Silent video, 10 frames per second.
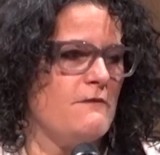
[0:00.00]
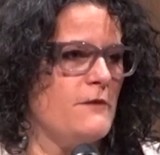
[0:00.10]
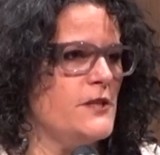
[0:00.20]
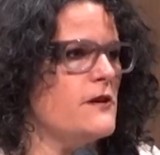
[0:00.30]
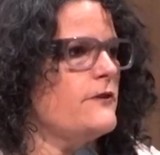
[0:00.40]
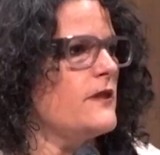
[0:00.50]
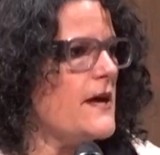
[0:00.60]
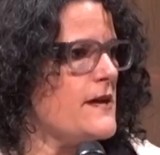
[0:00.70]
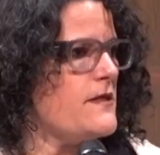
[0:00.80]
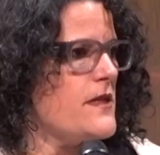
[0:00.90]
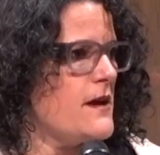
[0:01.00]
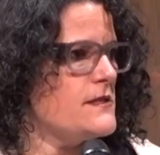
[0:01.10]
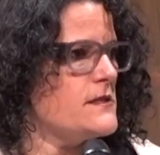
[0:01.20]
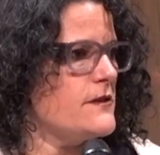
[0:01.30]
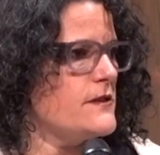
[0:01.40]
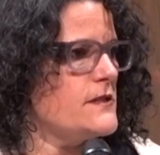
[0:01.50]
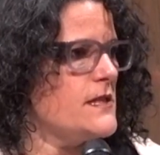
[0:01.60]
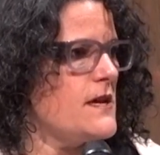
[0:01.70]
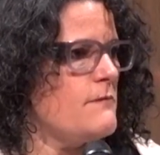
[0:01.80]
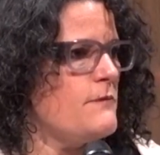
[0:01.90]
We don't like the
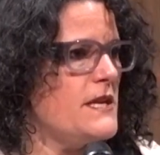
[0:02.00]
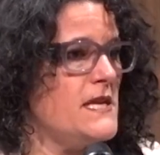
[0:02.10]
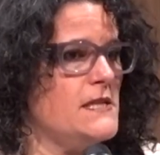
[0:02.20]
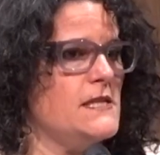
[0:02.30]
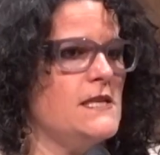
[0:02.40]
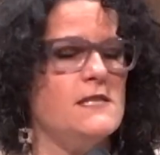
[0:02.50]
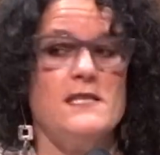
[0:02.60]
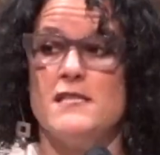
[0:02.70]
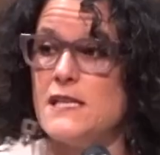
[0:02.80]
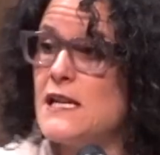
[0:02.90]
uncertainty, but he says it's an